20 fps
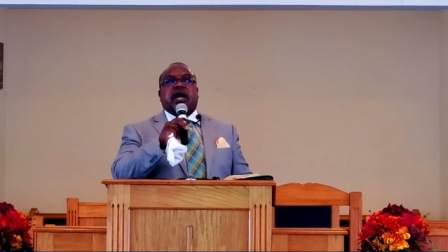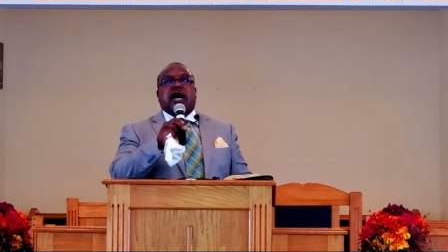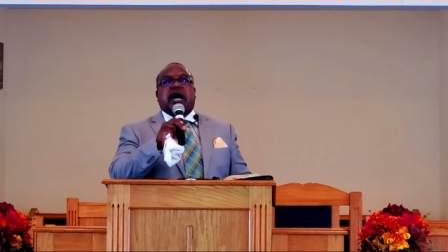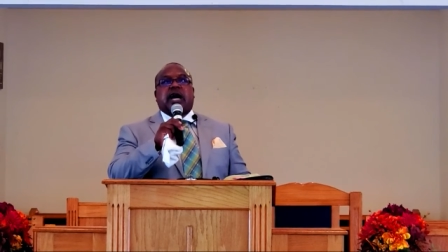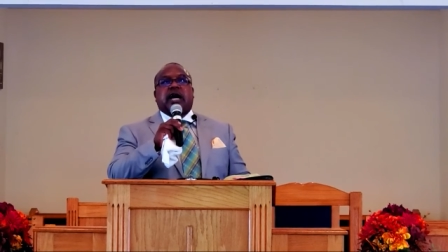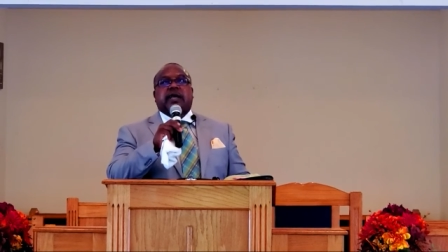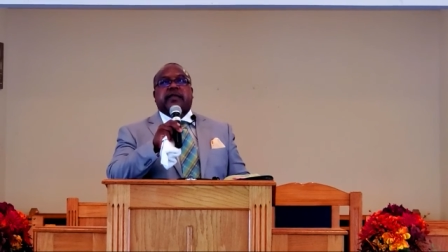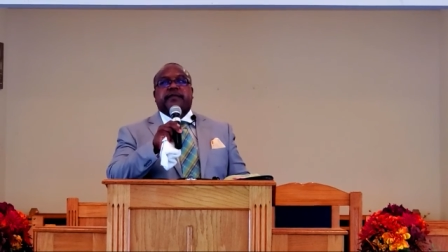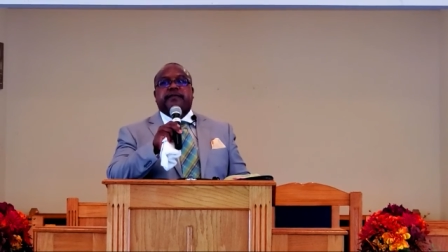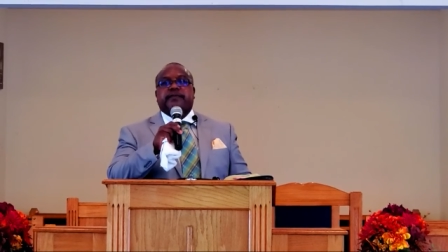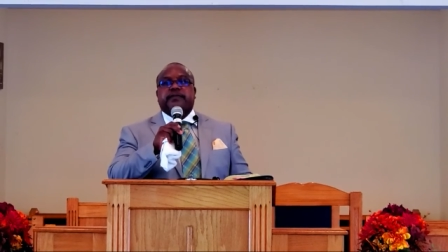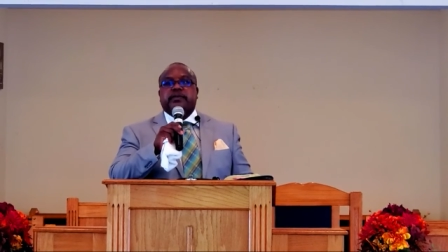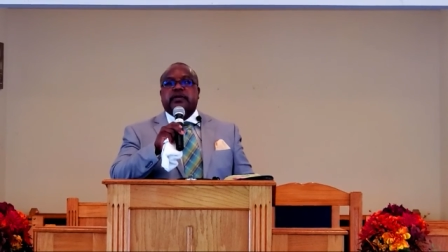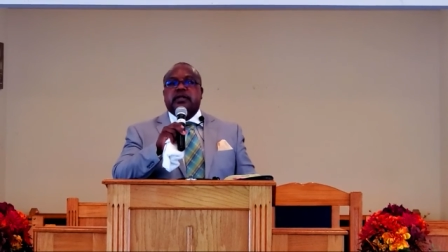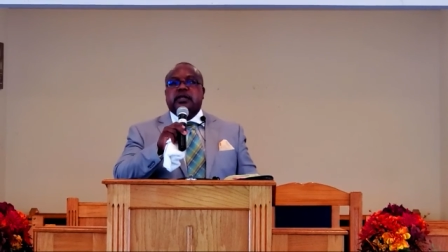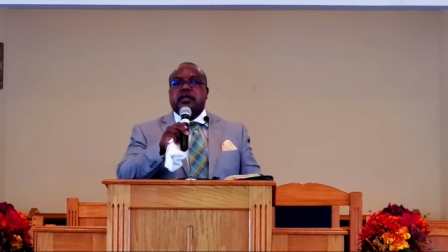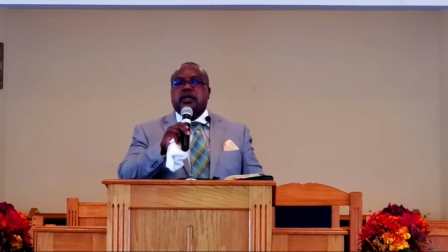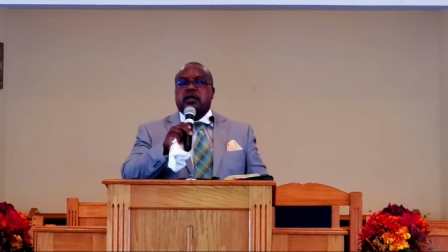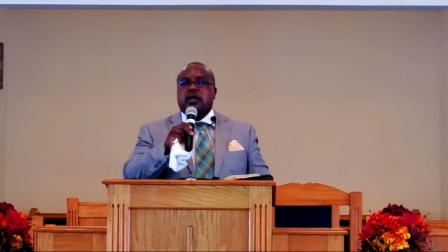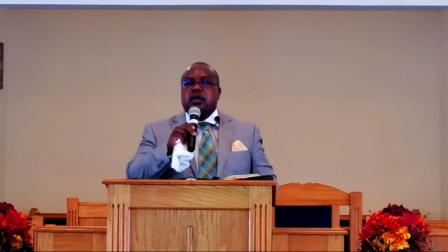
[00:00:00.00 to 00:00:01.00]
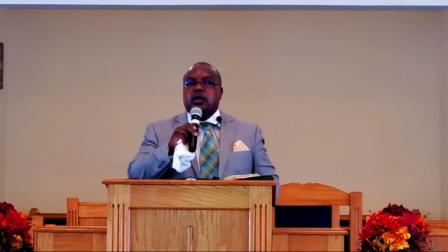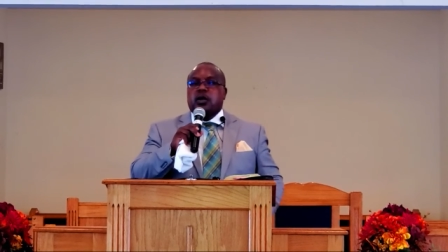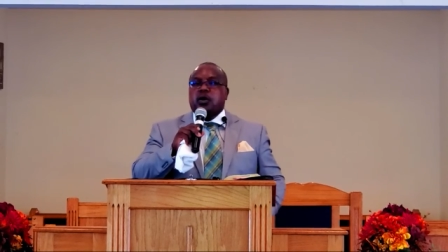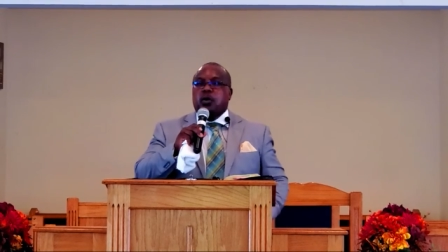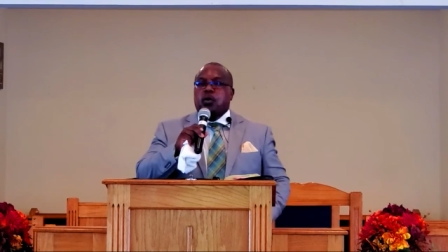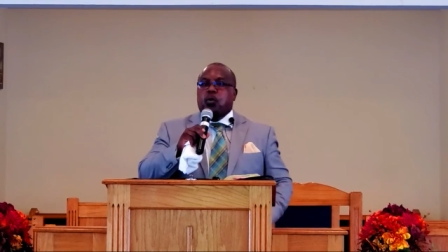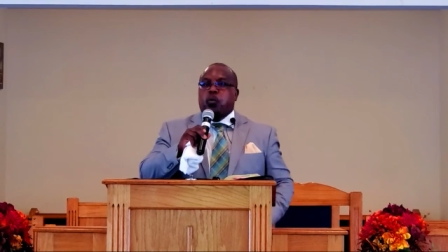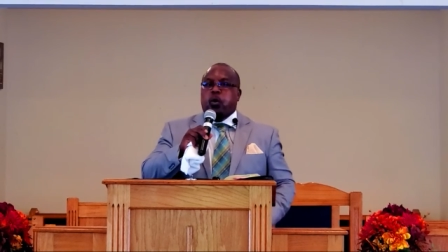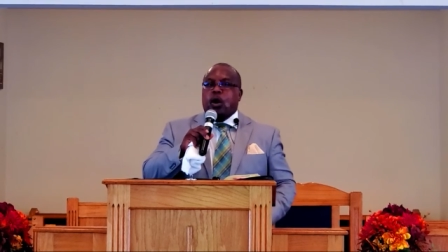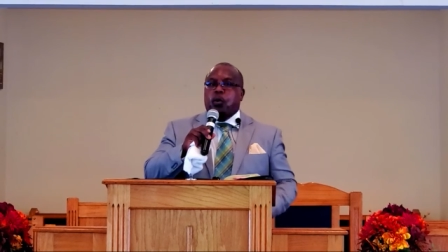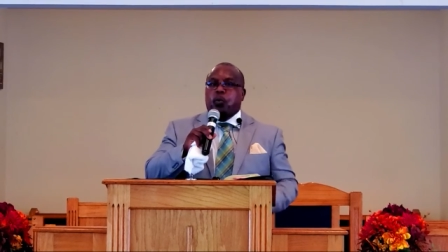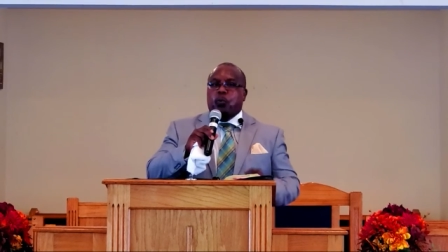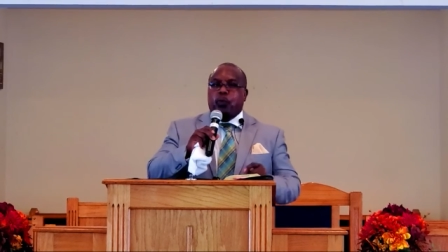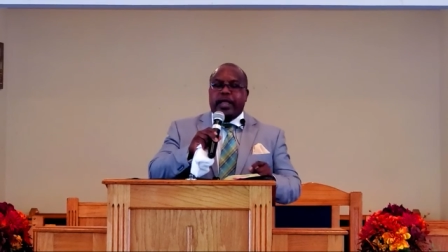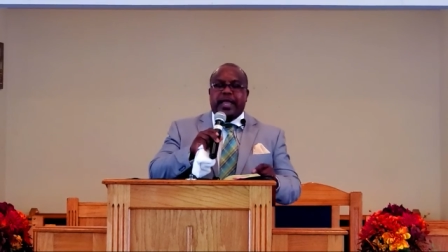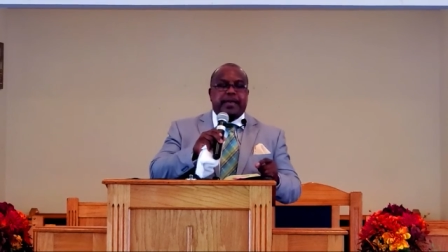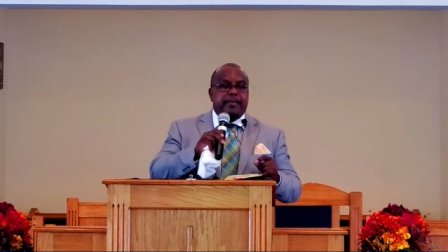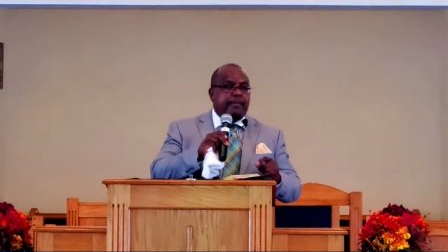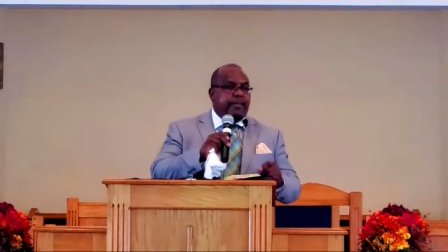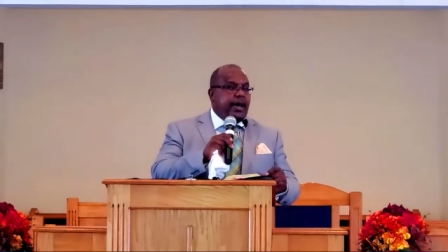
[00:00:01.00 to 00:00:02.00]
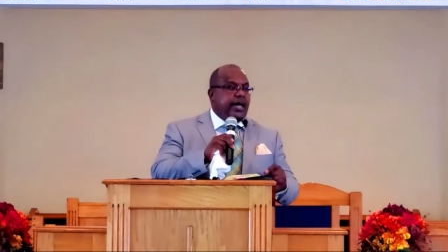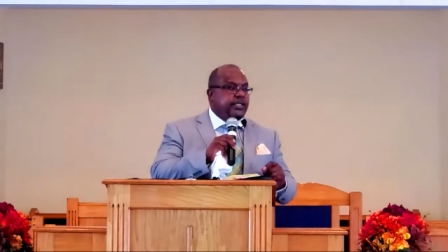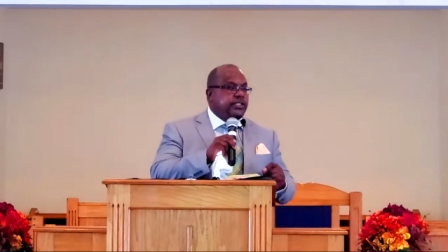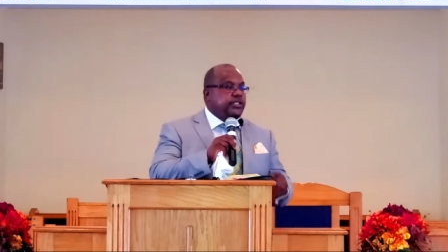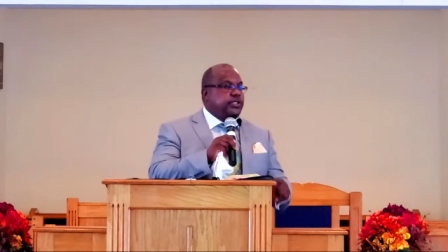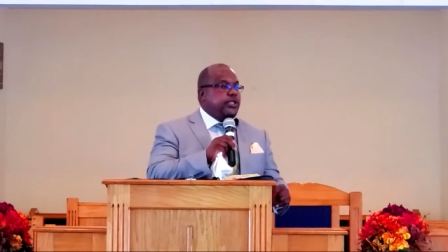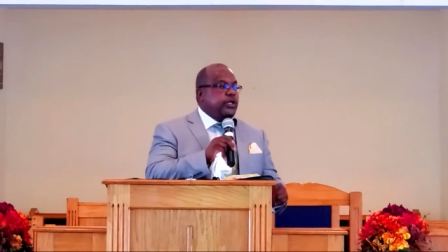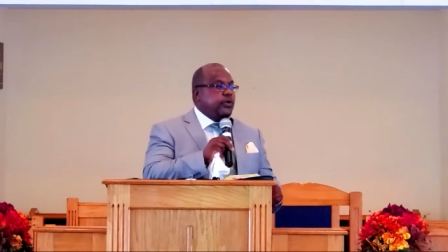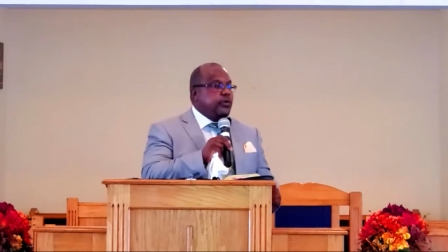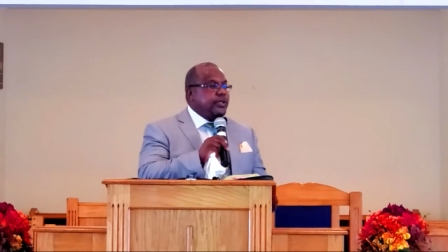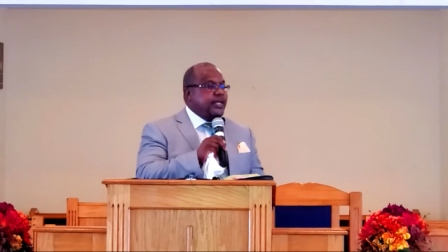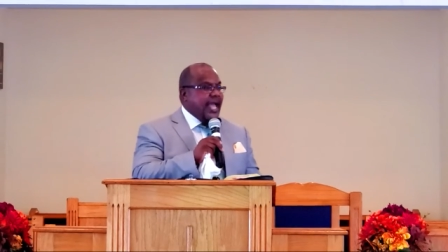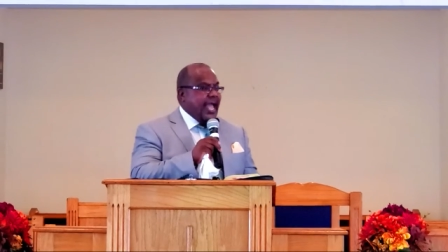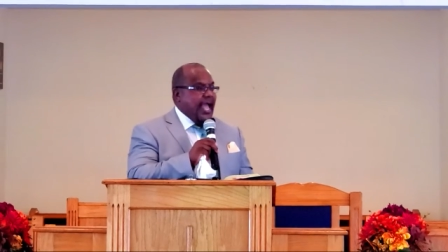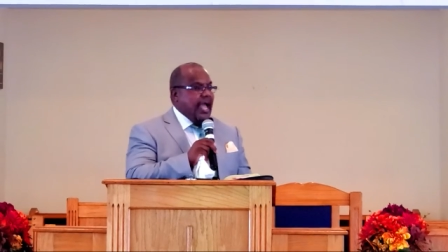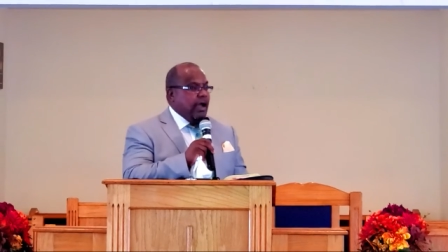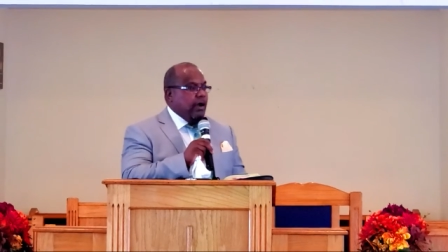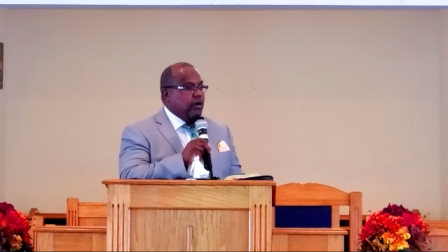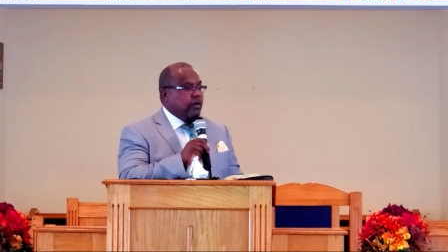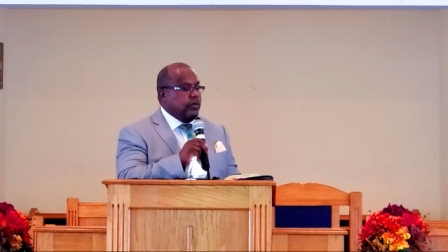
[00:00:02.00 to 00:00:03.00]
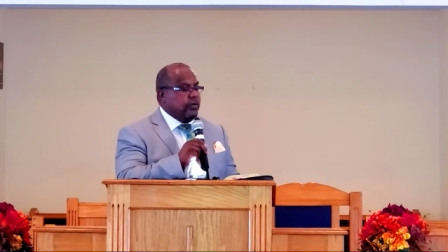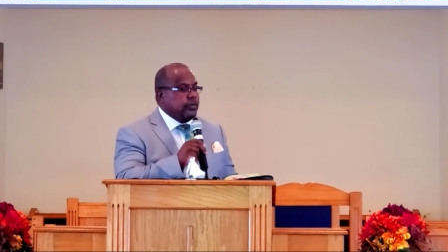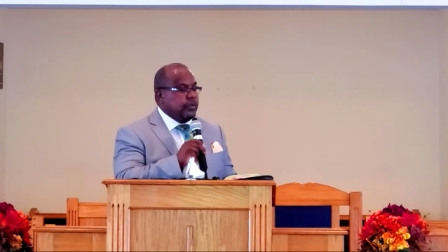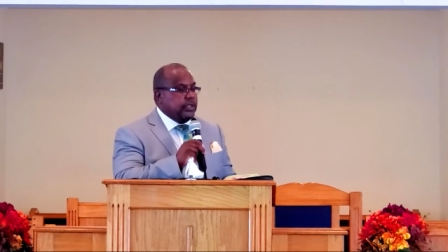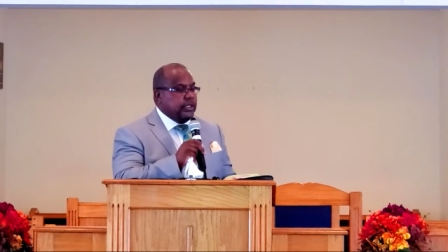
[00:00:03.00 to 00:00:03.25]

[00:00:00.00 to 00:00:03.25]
God, what we must do now